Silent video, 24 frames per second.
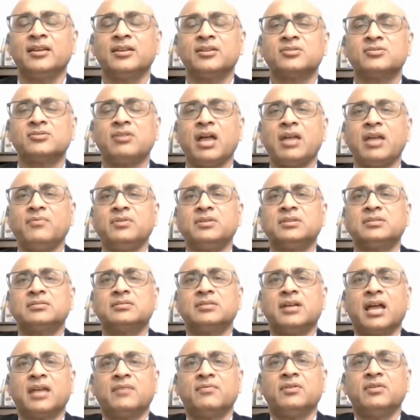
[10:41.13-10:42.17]
So I
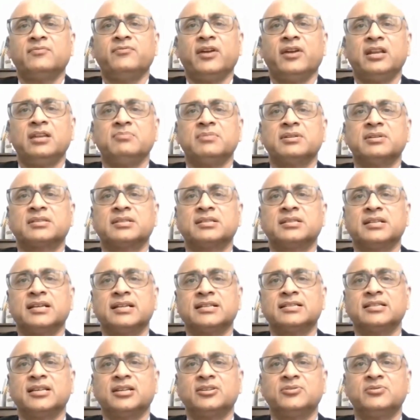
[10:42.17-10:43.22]
would very much
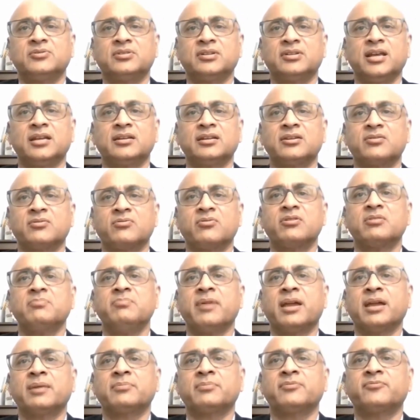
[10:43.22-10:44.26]
suggest that you create a
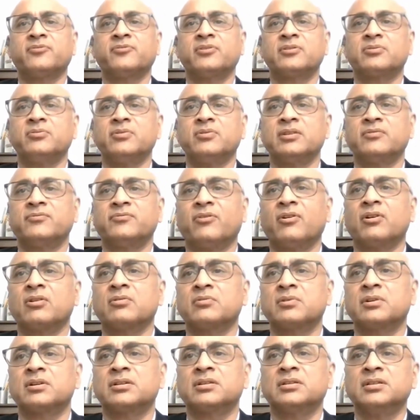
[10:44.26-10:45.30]
roadmap for going
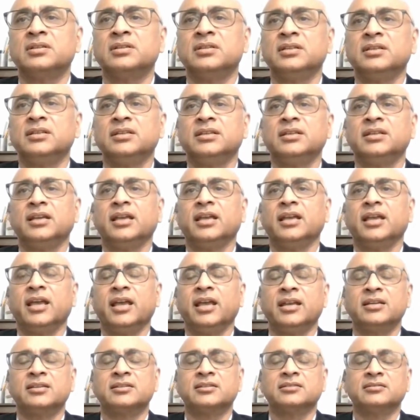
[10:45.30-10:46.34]
forward.
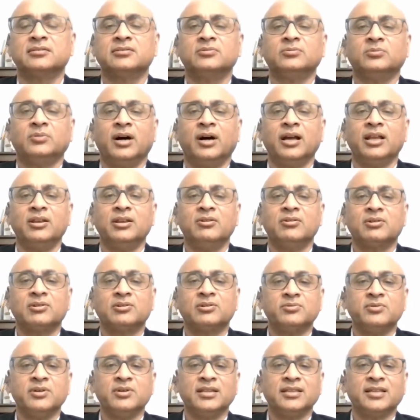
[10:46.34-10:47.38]
And while you're
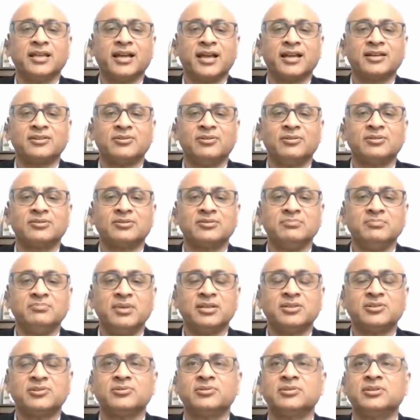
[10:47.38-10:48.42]
doing that, also
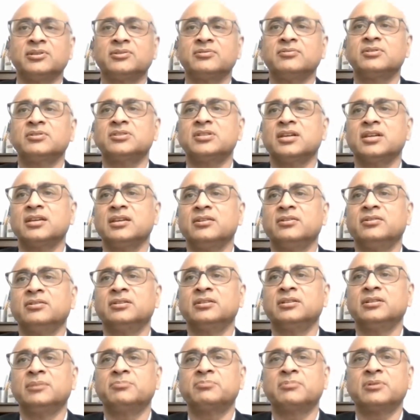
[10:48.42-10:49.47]
make sure that you're checking on
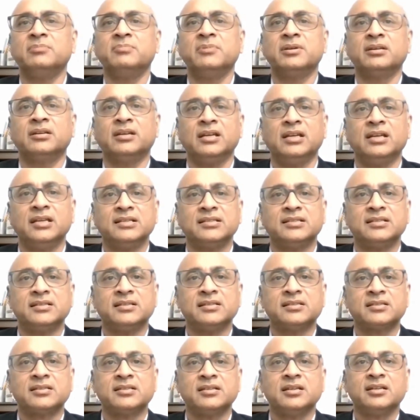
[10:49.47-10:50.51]
the upcoming
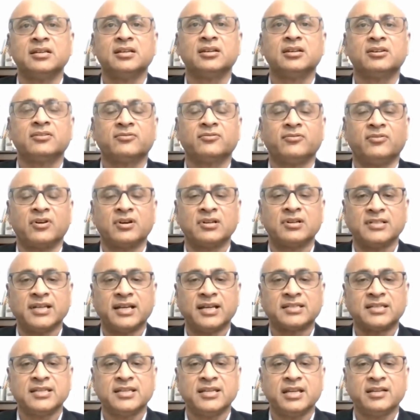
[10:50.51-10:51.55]
releases for
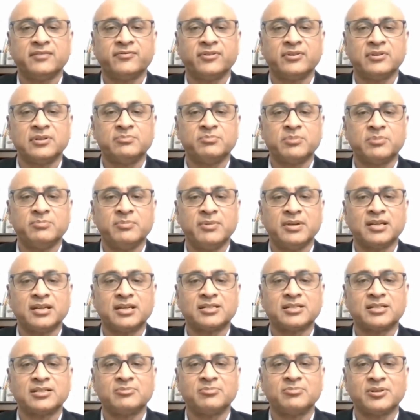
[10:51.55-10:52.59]
testing and for
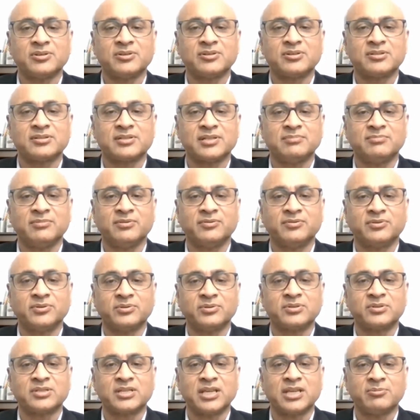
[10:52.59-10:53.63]
implementation, because some of
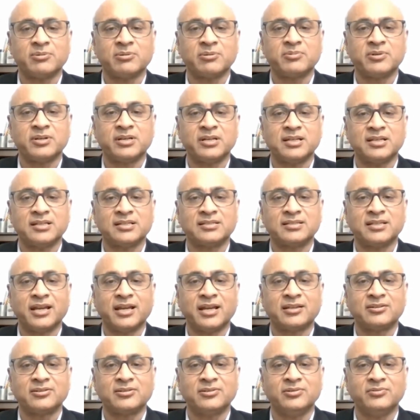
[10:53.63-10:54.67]
those capabilities
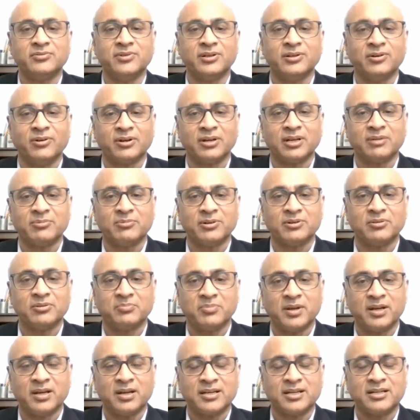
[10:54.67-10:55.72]
that you were not able to
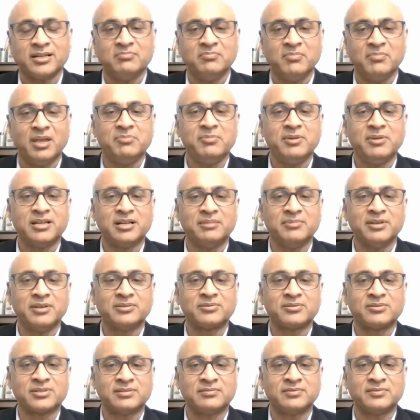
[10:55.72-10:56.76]
build it may be coming
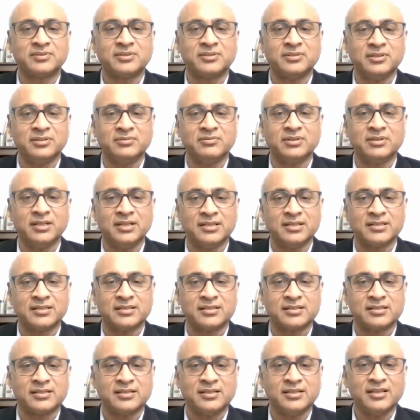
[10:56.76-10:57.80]
through some of the new
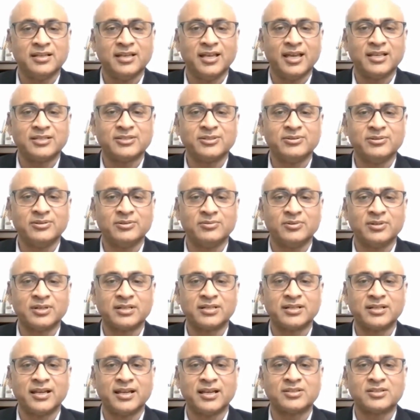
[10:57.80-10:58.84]
releases. As you know,
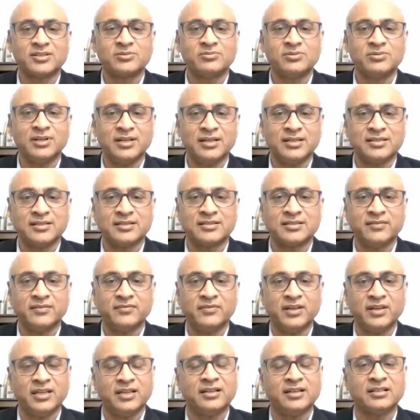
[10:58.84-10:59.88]
Workday has 2 releases
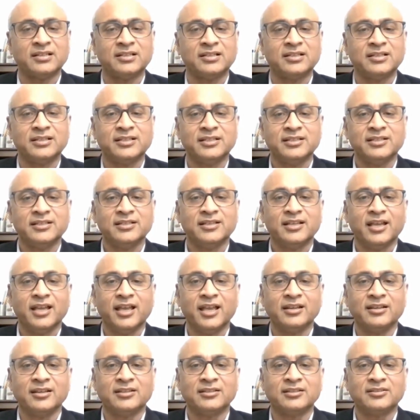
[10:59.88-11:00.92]
every year,
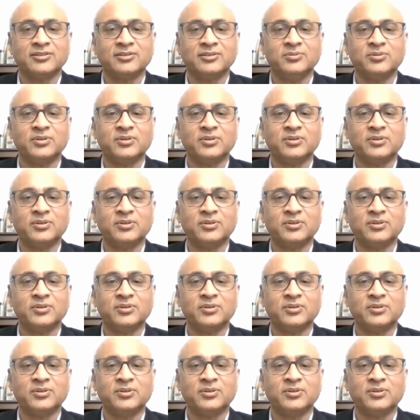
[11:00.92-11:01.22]
and you